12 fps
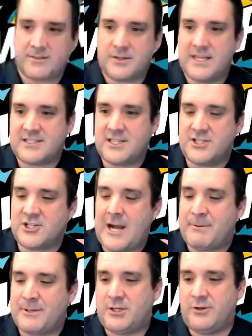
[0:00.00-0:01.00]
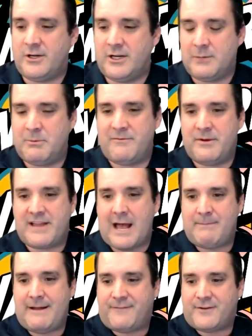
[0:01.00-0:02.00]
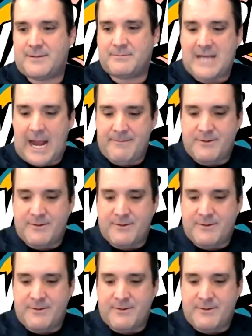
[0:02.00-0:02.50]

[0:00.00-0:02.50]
this is your opportunity. We've, we've got Ben for some time.